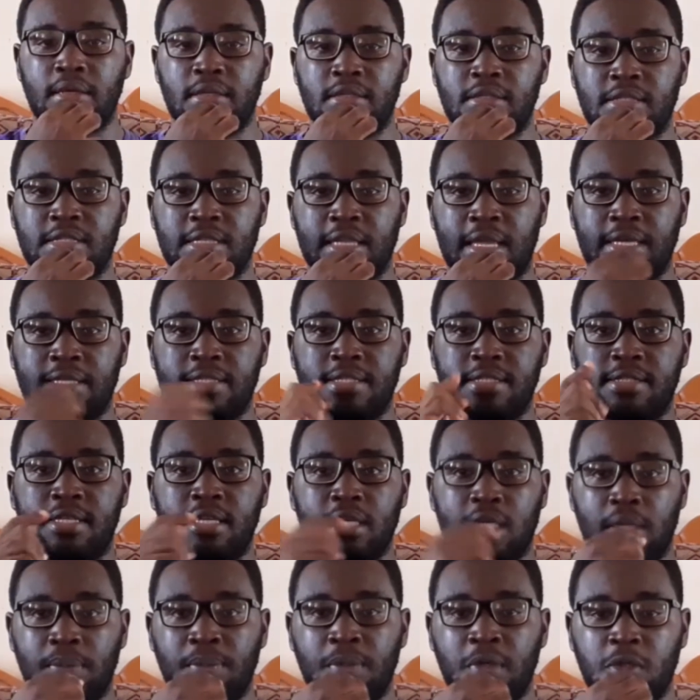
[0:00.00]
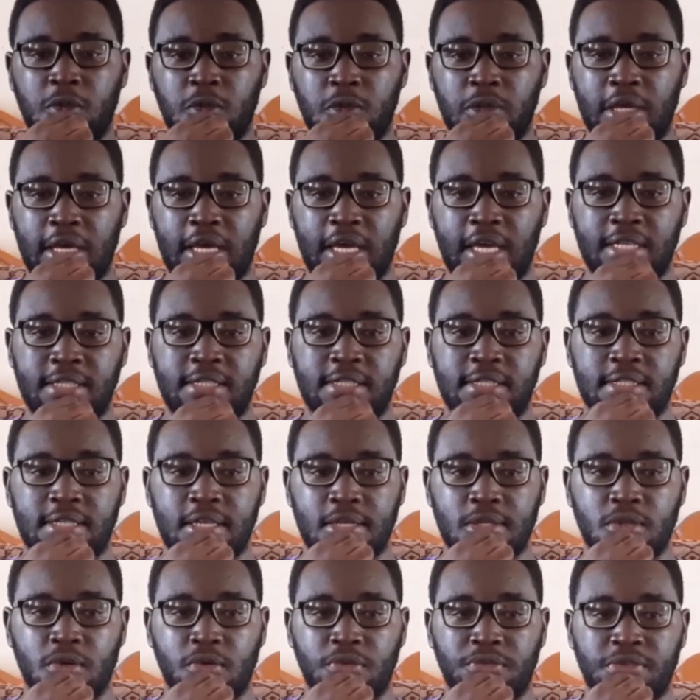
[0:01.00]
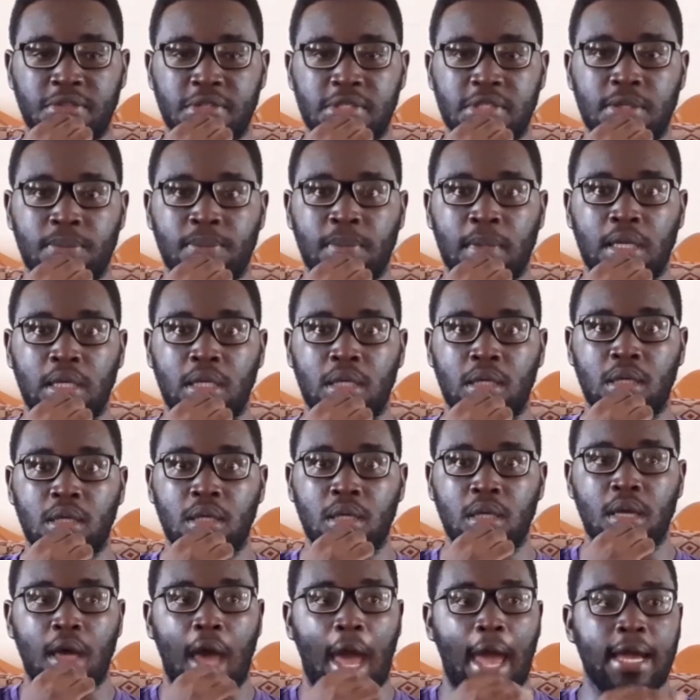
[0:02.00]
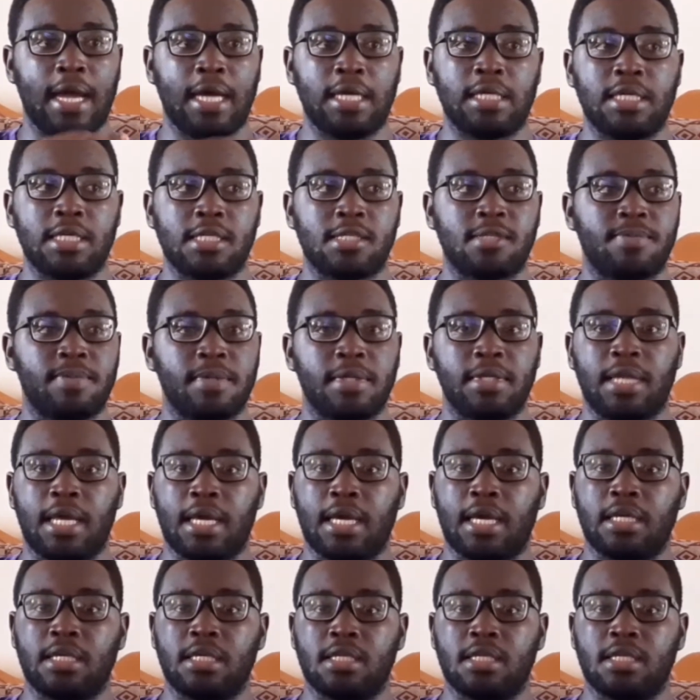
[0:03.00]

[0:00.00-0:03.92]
It's like, she's taking me to the head teacher's office. I'm like, I can explain.